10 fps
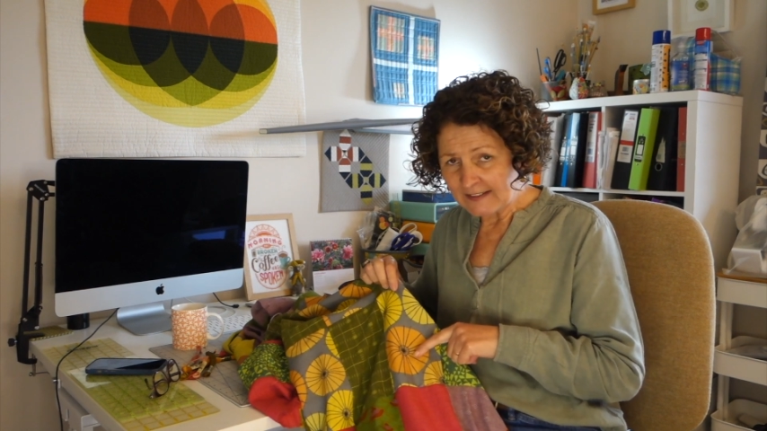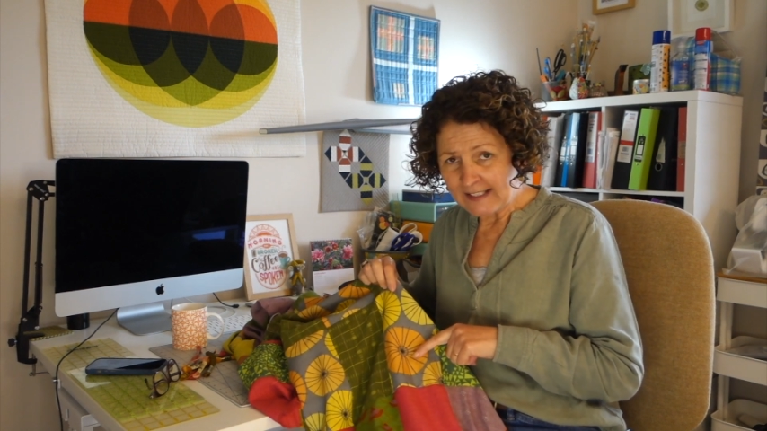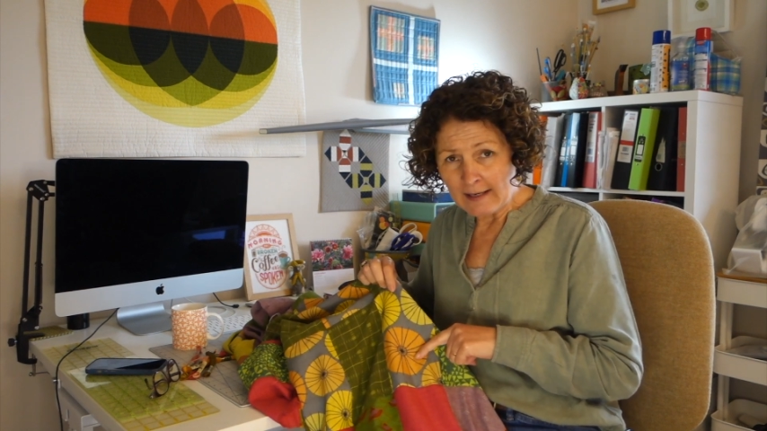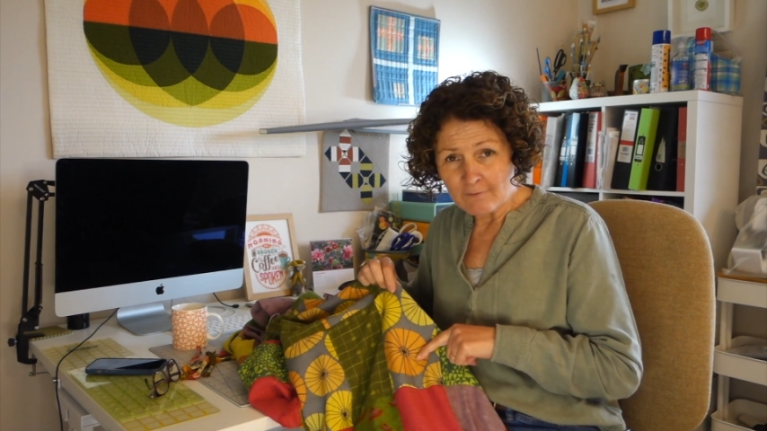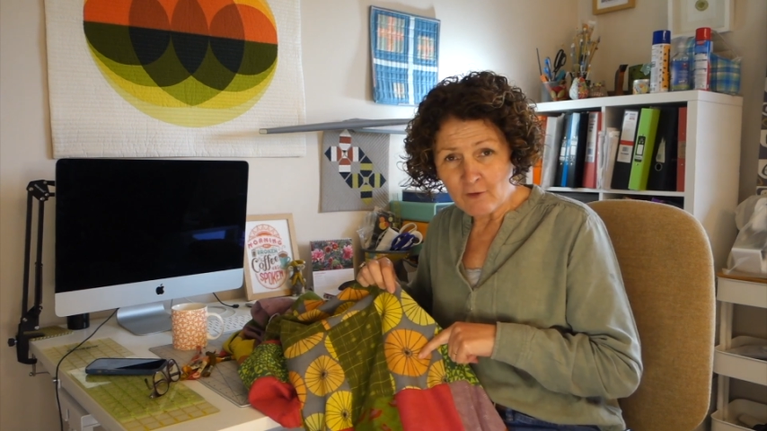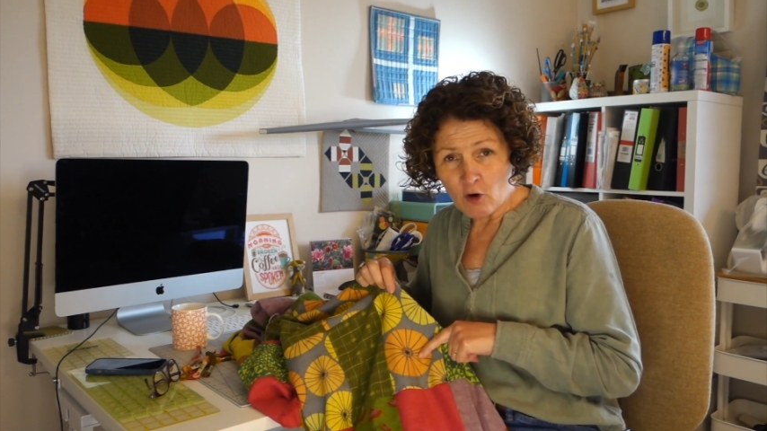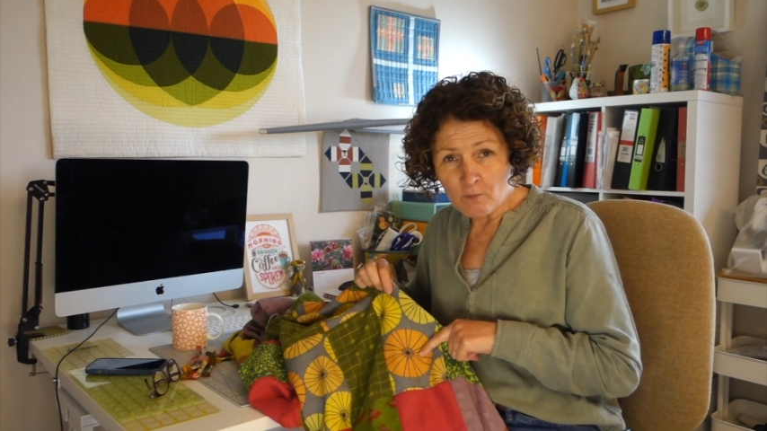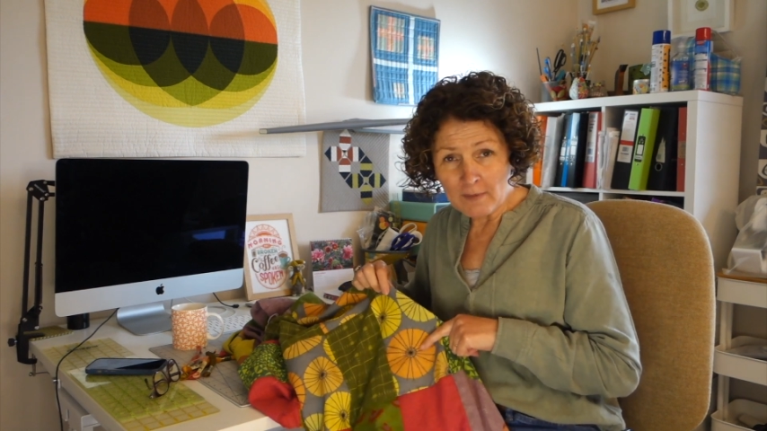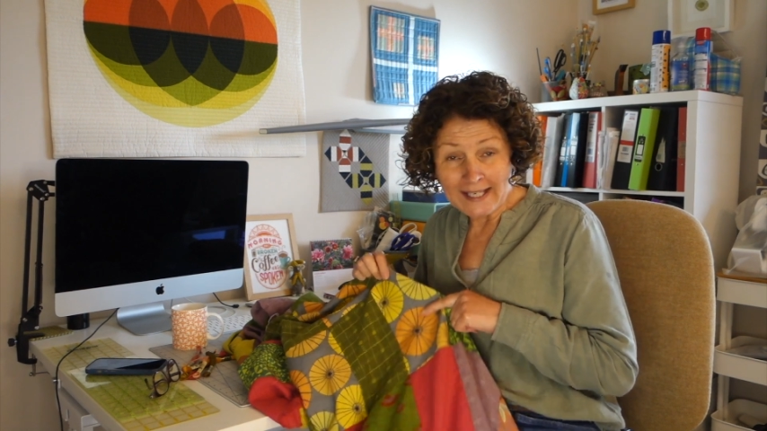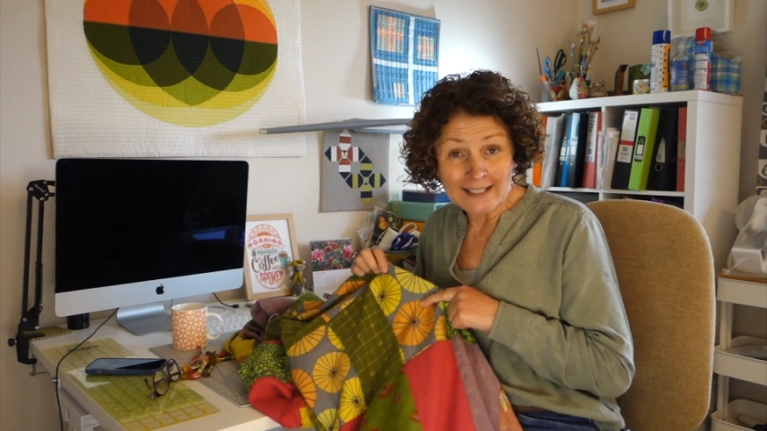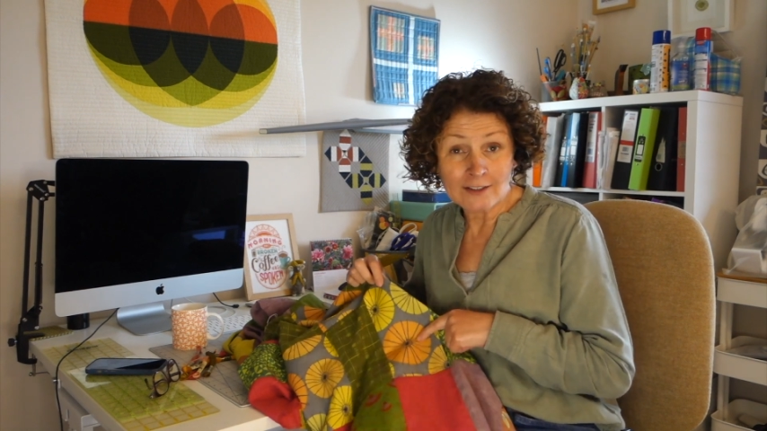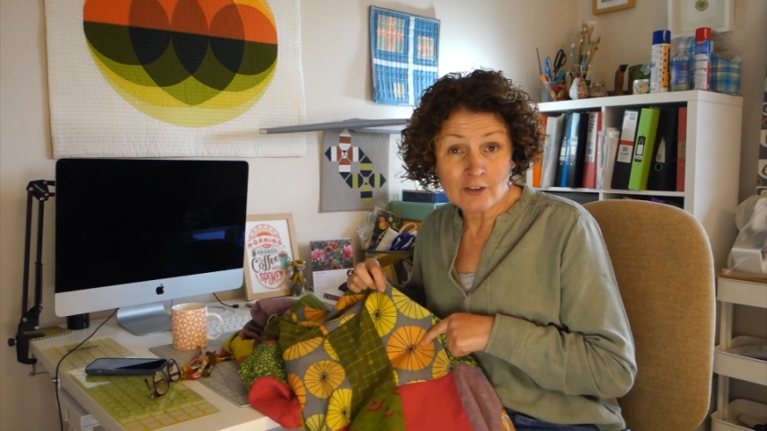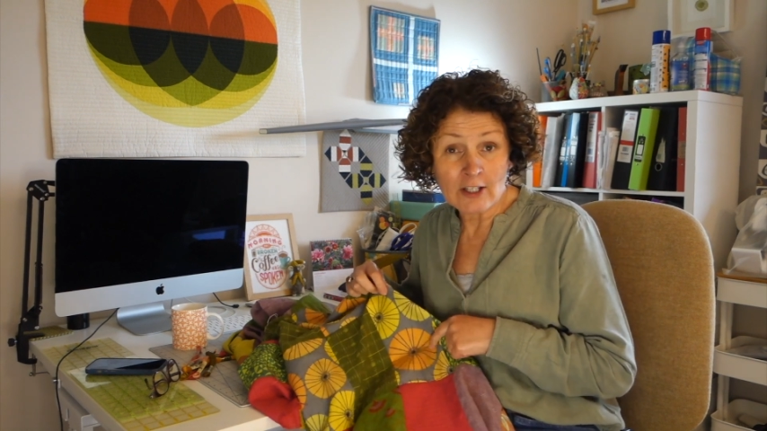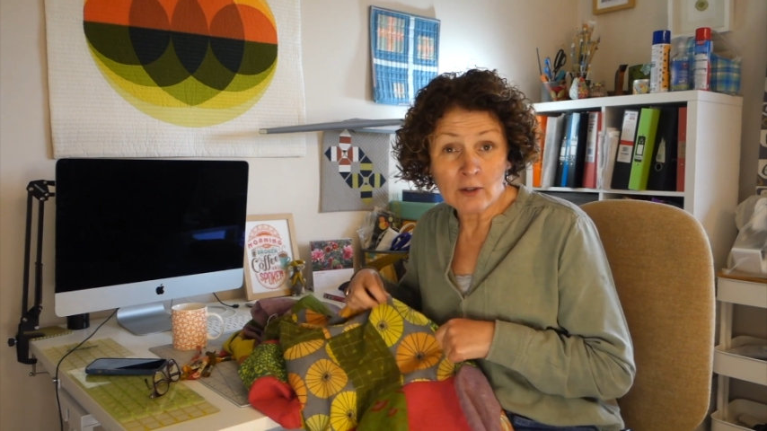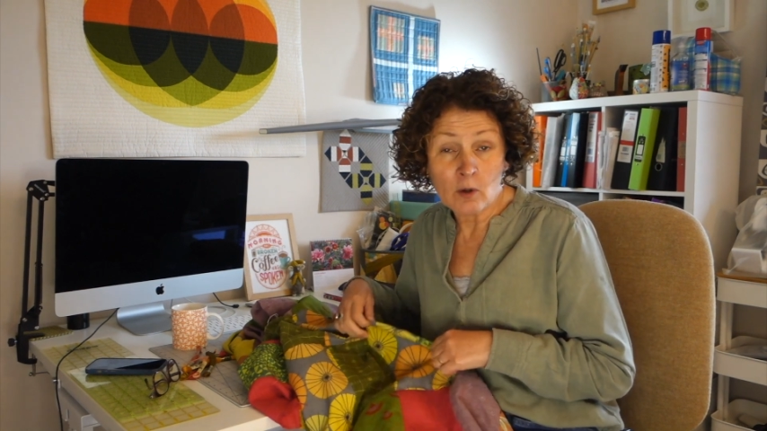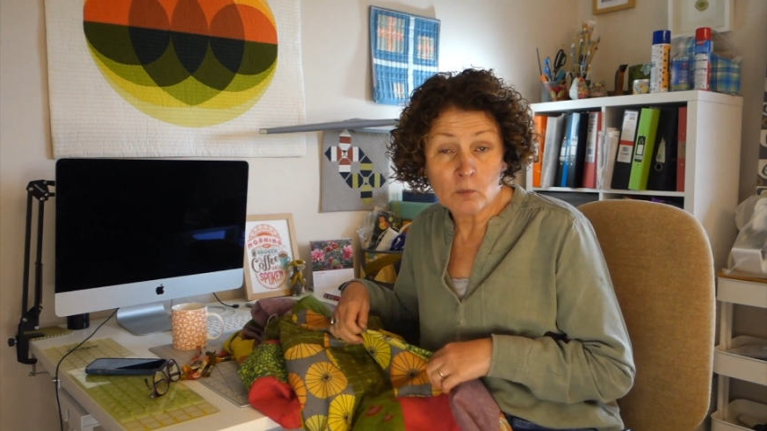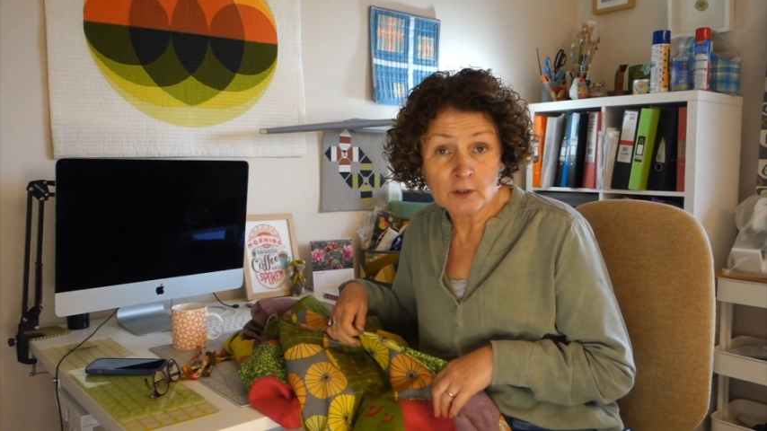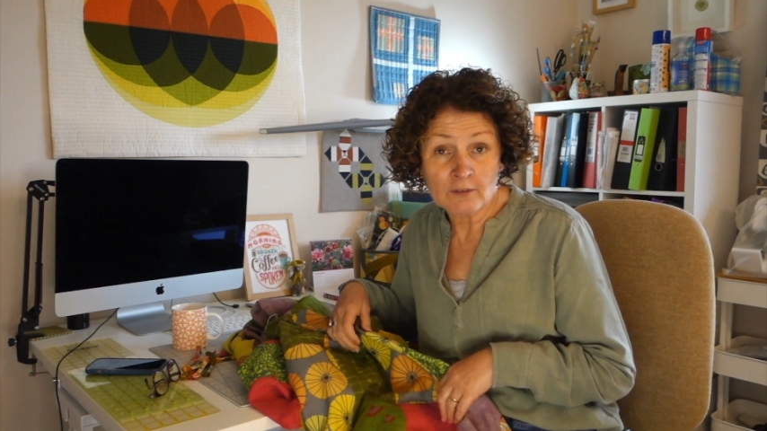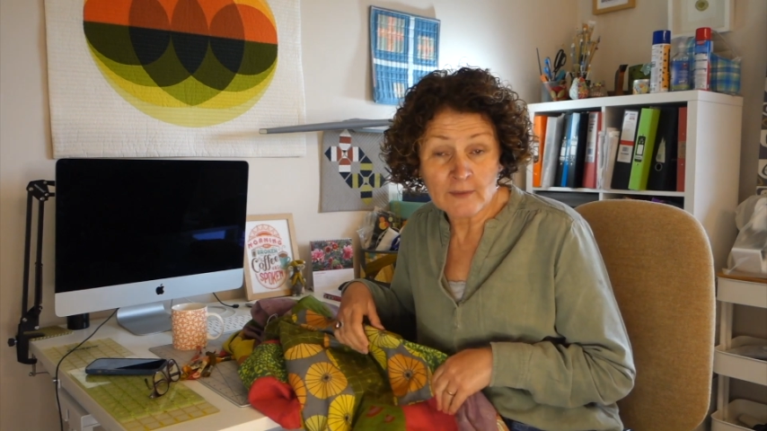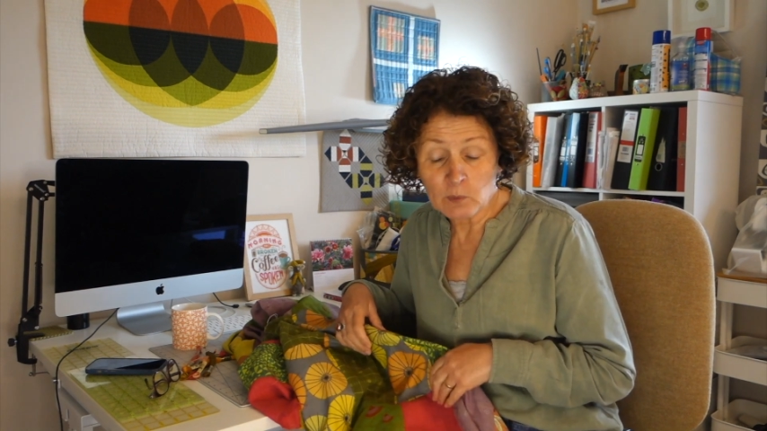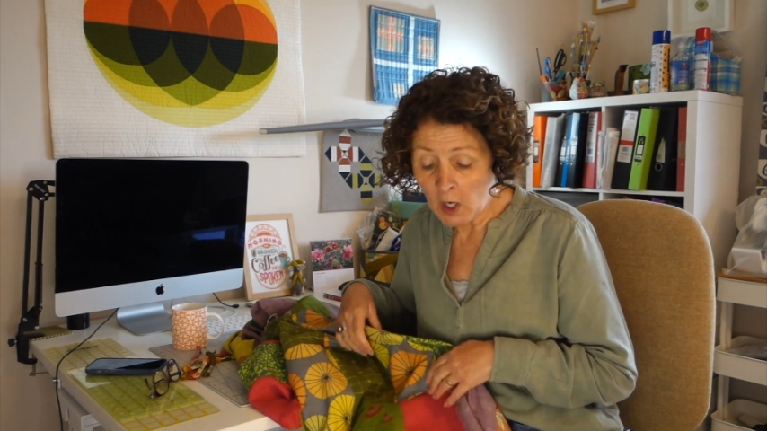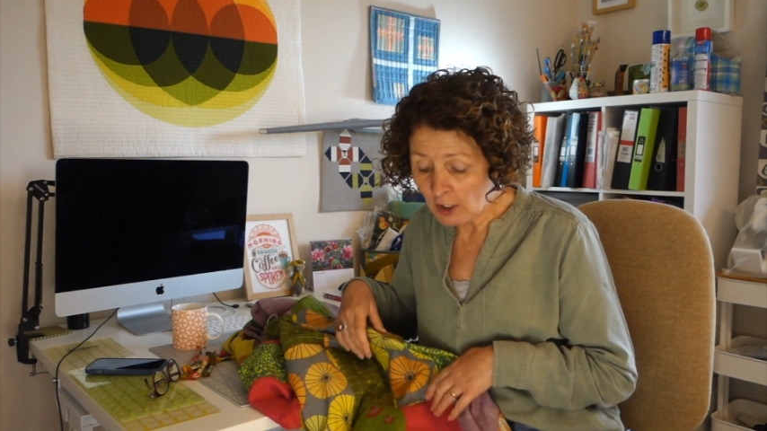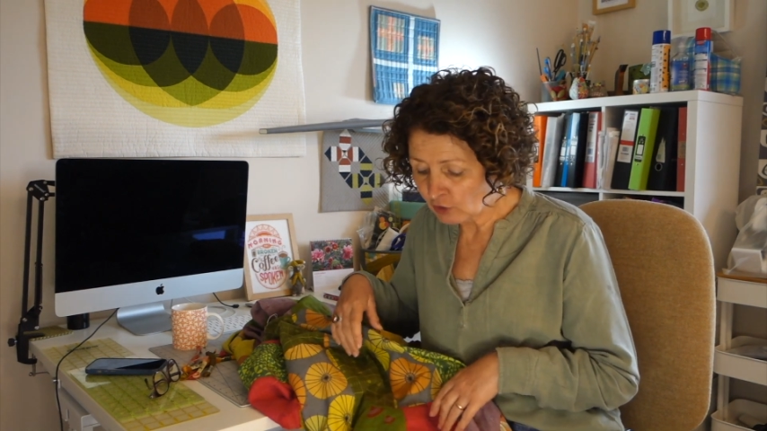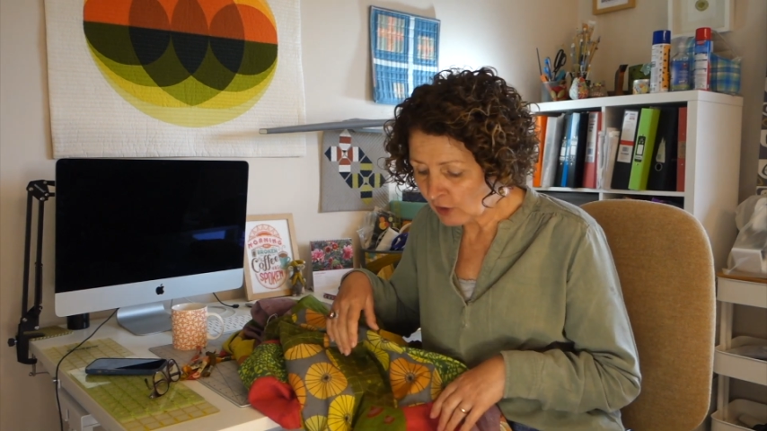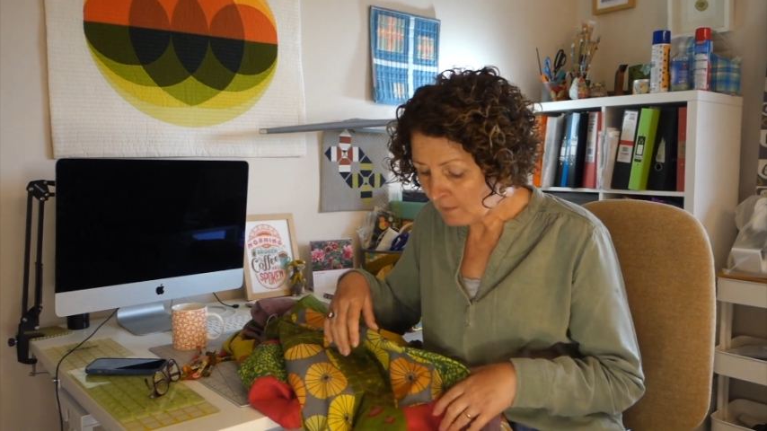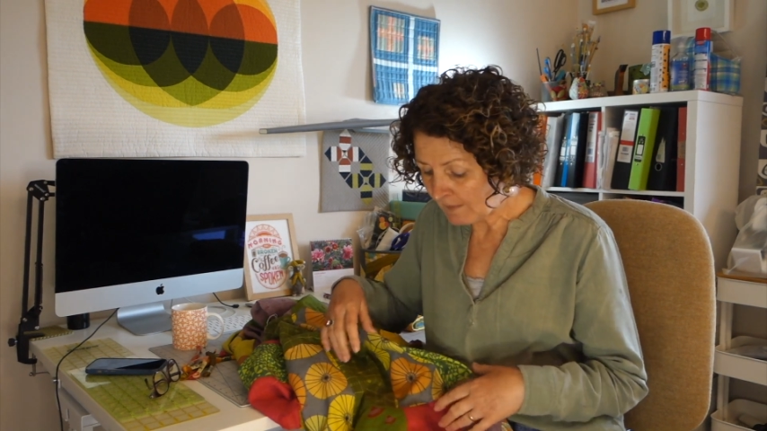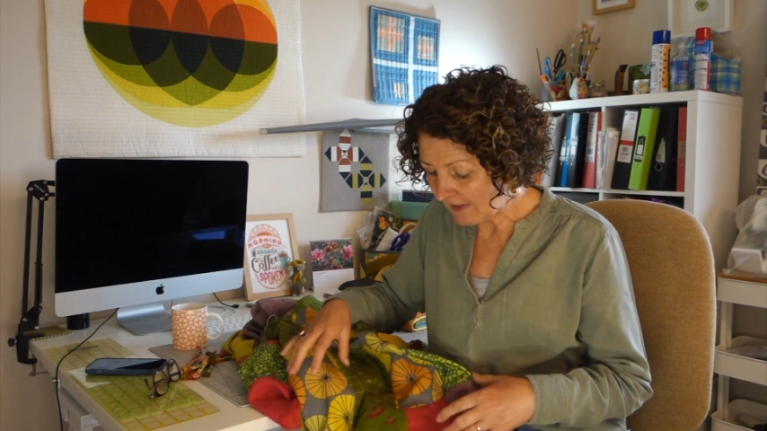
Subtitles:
came from Canada on one of his work trips,